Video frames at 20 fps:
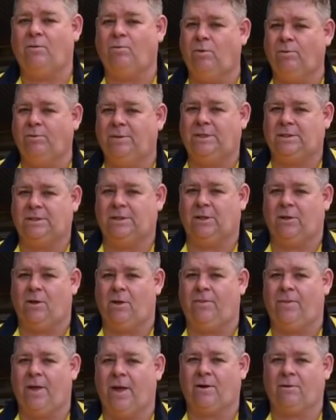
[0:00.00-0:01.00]
it, we'll be still
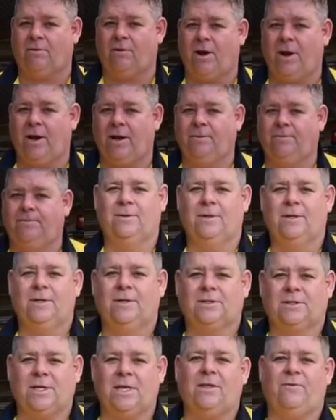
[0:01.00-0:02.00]
on that grade.
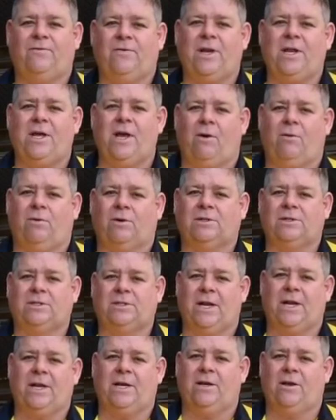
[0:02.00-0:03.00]
See the video on
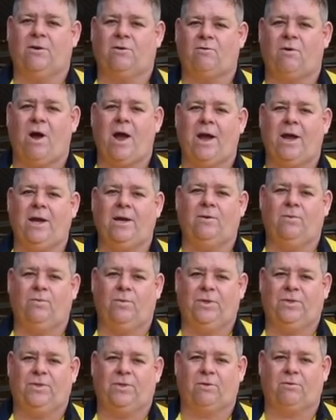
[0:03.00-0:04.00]
setting a grade
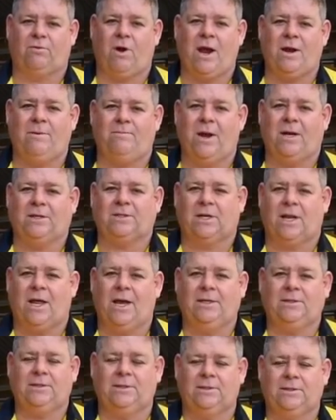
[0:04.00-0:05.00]
with the grade match
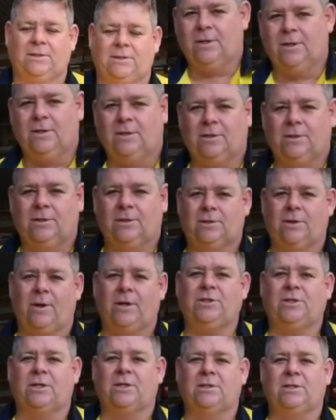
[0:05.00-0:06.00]
lasers. So
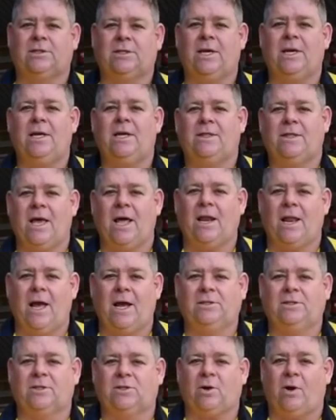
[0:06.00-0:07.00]
as you can see, that
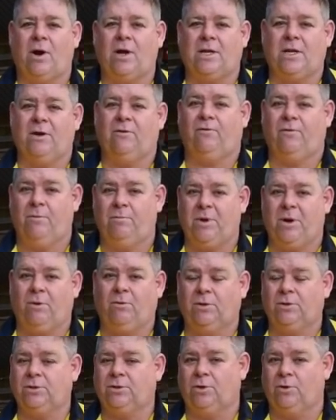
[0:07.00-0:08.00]
laser is ideal for
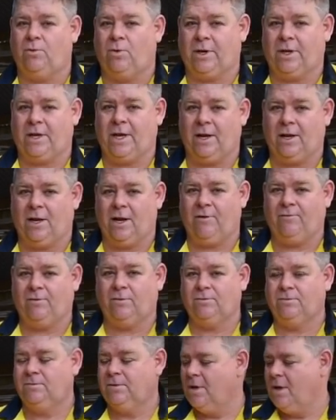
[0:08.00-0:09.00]
builders who want to get
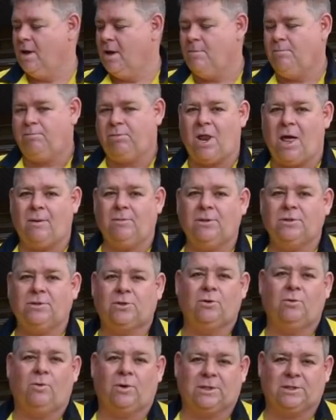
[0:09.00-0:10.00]
level, plumbers
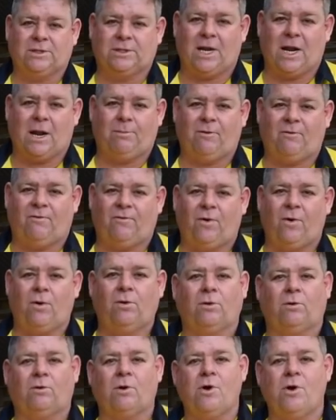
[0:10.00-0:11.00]
who want to set up a
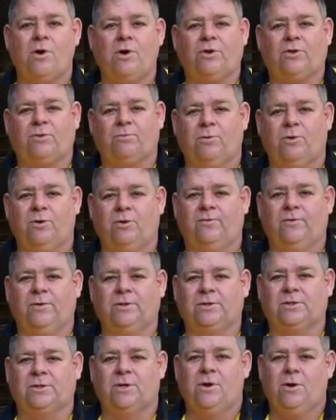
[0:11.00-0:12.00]
fall, or earth
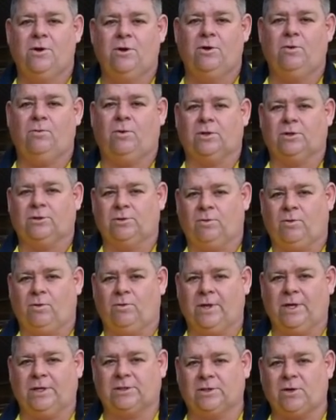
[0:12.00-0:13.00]
movers who want to do
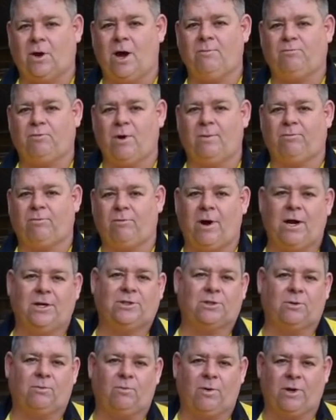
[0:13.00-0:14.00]
all their site
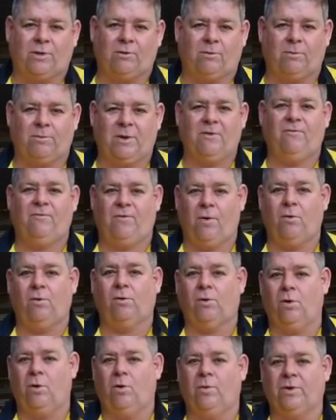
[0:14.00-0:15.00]
preparation, whether it be
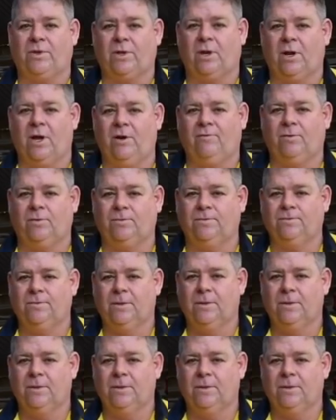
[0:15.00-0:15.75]
fall or with a level.